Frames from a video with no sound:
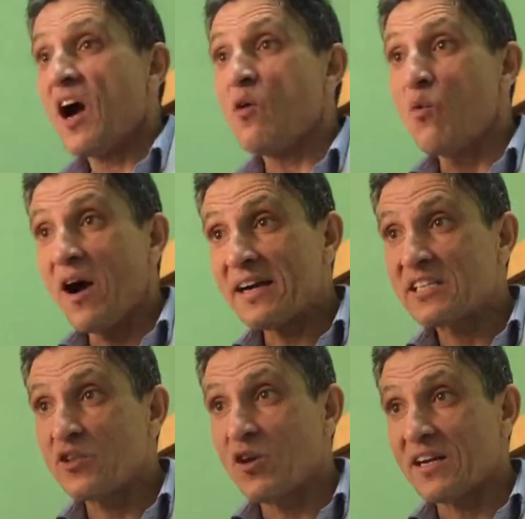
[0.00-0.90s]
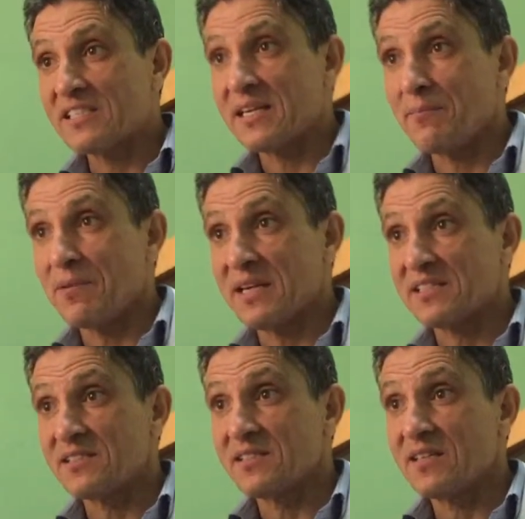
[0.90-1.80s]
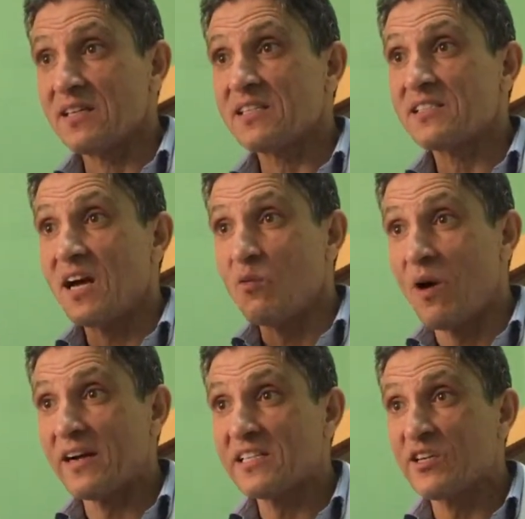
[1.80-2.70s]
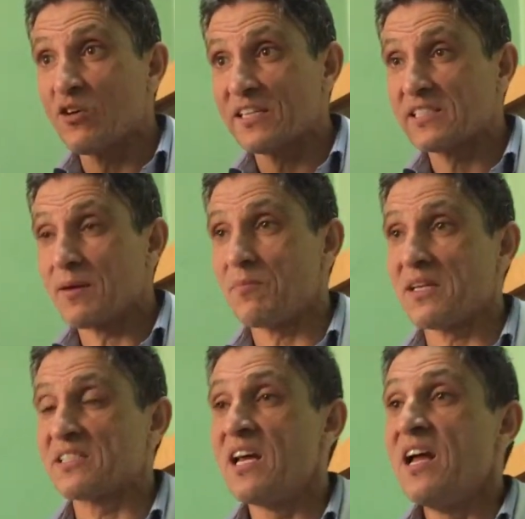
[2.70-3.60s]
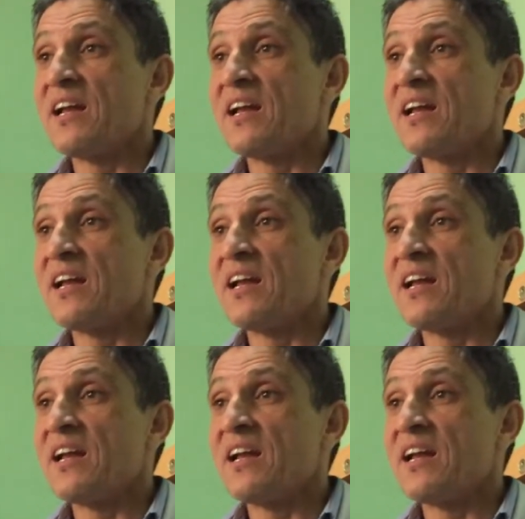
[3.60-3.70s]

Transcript: a wide QRS complex. Is a wide QRS complex.